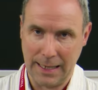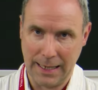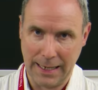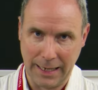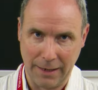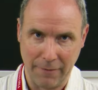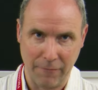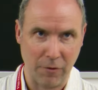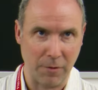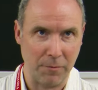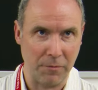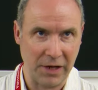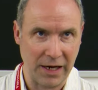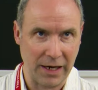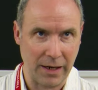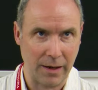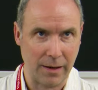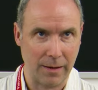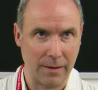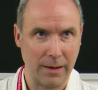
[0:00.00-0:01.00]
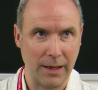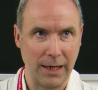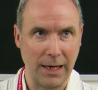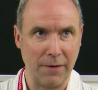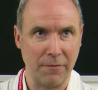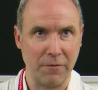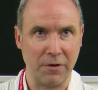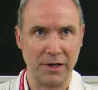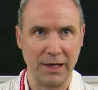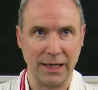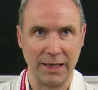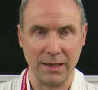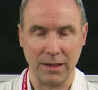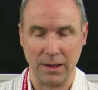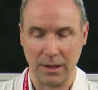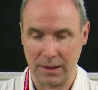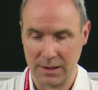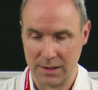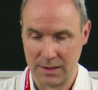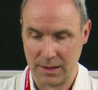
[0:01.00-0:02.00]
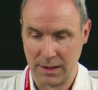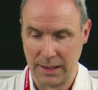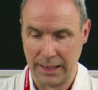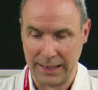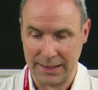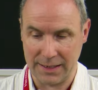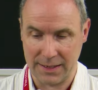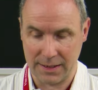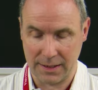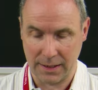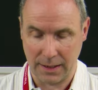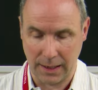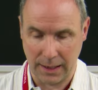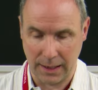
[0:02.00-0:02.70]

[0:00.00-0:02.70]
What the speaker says: And from there, everything is